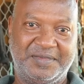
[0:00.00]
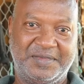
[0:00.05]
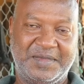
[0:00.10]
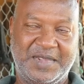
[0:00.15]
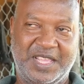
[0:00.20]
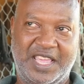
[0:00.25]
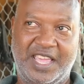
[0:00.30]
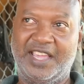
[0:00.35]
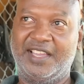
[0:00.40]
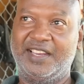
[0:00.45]

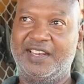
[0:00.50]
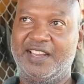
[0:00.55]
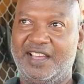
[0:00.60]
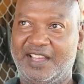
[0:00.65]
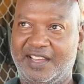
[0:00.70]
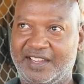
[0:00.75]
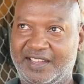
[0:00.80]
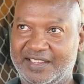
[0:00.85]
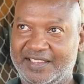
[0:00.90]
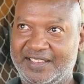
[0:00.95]

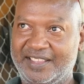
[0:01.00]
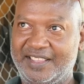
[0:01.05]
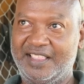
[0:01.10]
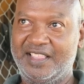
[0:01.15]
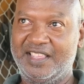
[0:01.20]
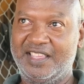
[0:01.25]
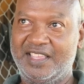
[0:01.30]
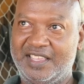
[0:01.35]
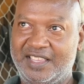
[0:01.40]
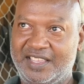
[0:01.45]
Eggnog.
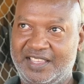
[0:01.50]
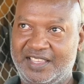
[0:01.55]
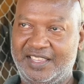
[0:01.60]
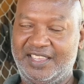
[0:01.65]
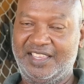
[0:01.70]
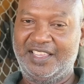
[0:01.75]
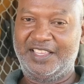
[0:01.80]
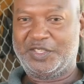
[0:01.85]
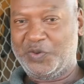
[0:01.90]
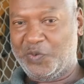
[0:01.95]

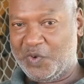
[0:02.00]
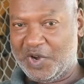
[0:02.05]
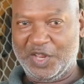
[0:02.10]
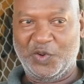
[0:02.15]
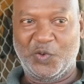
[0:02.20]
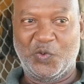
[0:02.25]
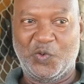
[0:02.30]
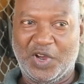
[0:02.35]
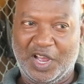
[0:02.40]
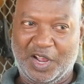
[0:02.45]
he's the
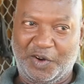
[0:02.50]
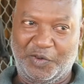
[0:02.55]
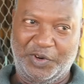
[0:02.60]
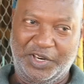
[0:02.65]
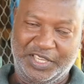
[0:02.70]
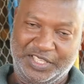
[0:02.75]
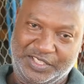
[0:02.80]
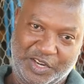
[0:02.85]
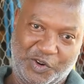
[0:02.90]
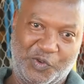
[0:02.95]
one who
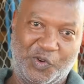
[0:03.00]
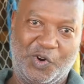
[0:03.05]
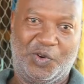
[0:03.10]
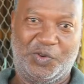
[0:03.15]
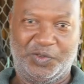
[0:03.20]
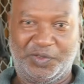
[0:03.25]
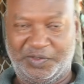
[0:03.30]
always around